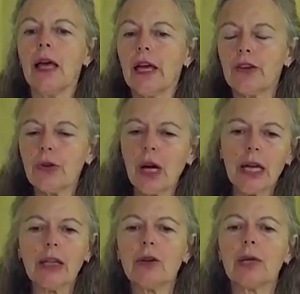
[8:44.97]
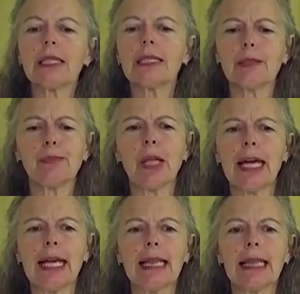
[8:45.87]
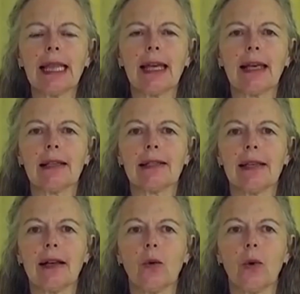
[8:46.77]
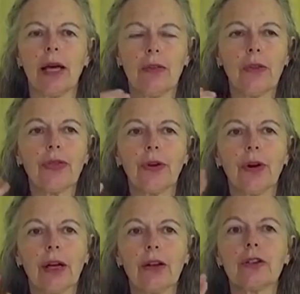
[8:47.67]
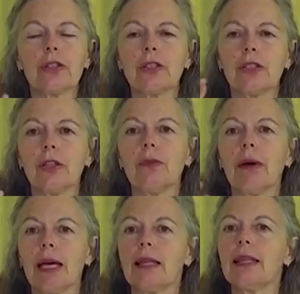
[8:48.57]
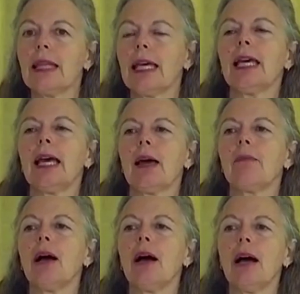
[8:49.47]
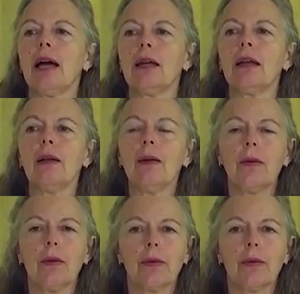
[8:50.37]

and trying to explain things in a way that they're understood by the thinking mind,